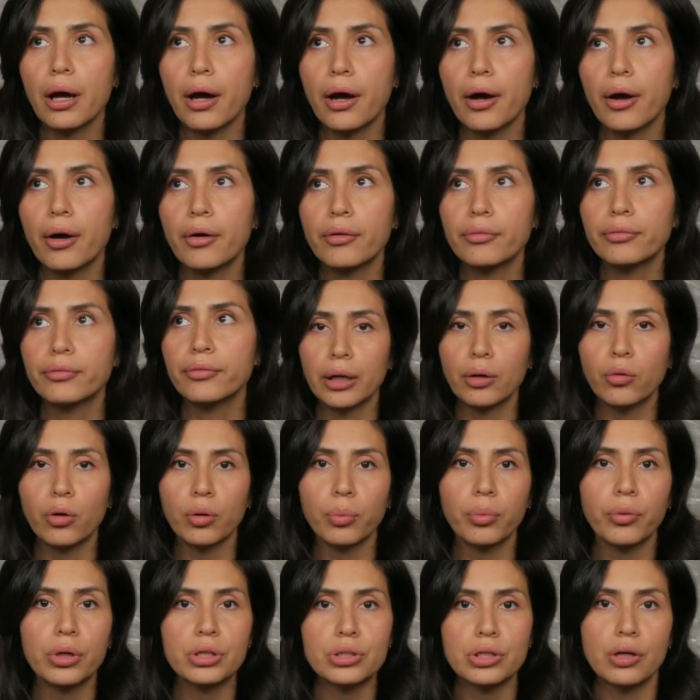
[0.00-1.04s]
of
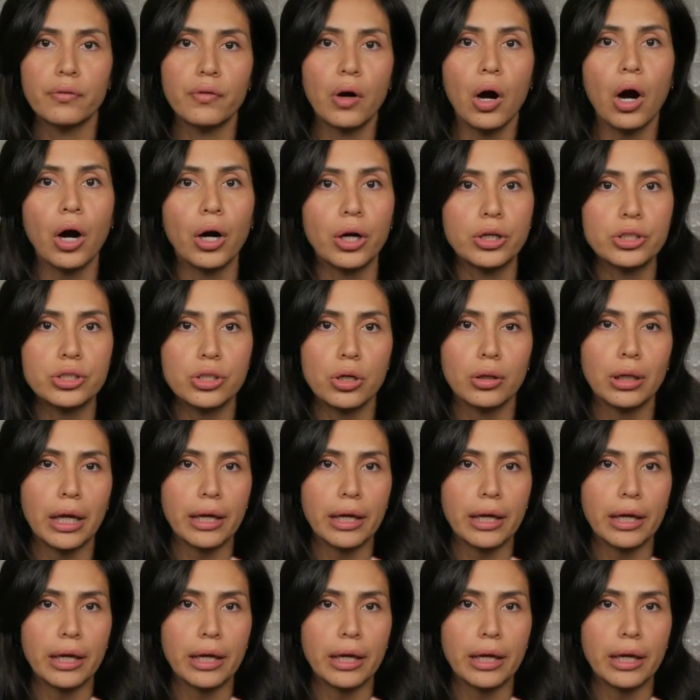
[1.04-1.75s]
incorporation of a hard gel,